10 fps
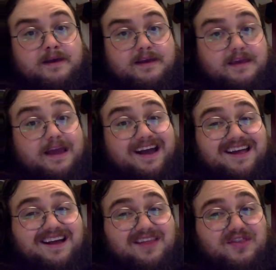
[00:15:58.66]
Yeah,
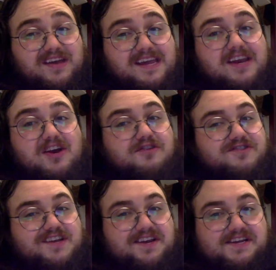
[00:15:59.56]
I think he
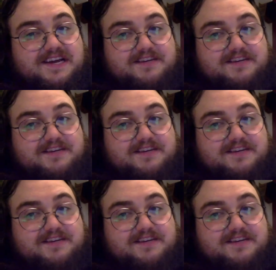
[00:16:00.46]
knows that he has a